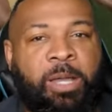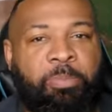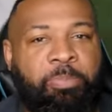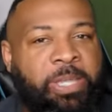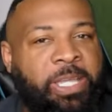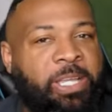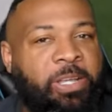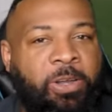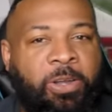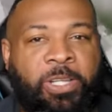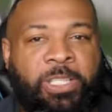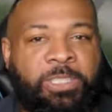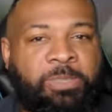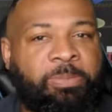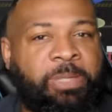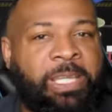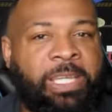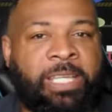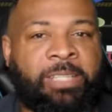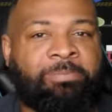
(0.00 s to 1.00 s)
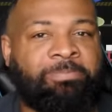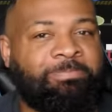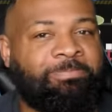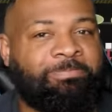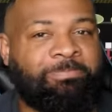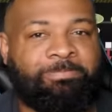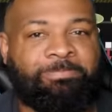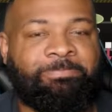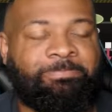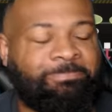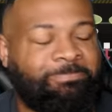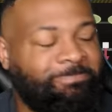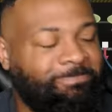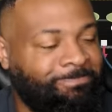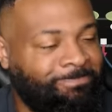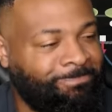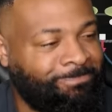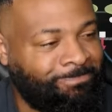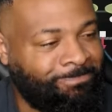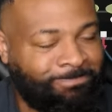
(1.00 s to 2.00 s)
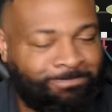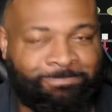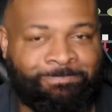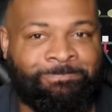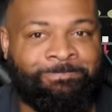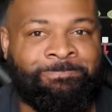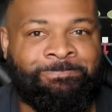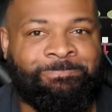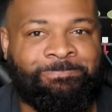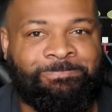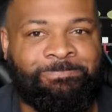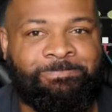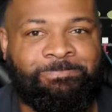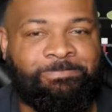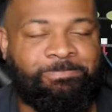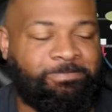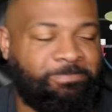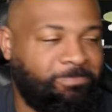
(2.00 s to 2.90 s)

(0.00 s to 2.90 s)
without pick artist, man. Mm.